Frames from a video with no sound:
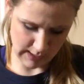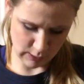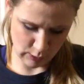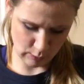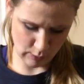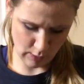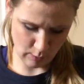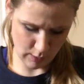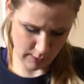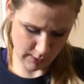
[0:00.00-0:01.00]
get to
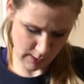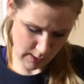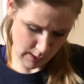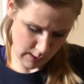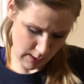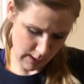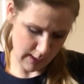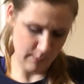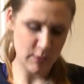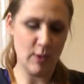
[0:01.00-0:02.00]
go
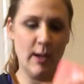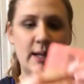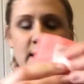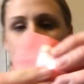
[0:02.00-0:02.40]
on. So like